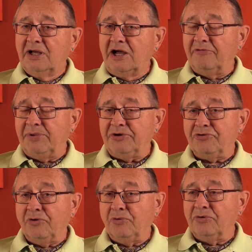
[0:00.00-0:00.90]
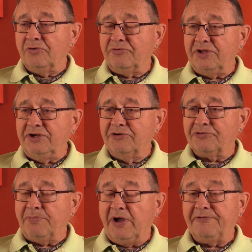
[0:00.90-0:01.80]
I've been told over the years
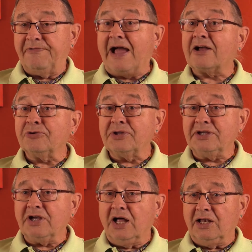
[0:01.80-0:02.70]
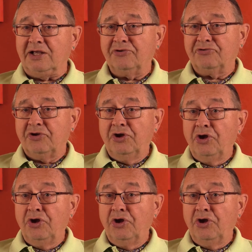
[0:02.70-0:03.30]
by faculty colleagues,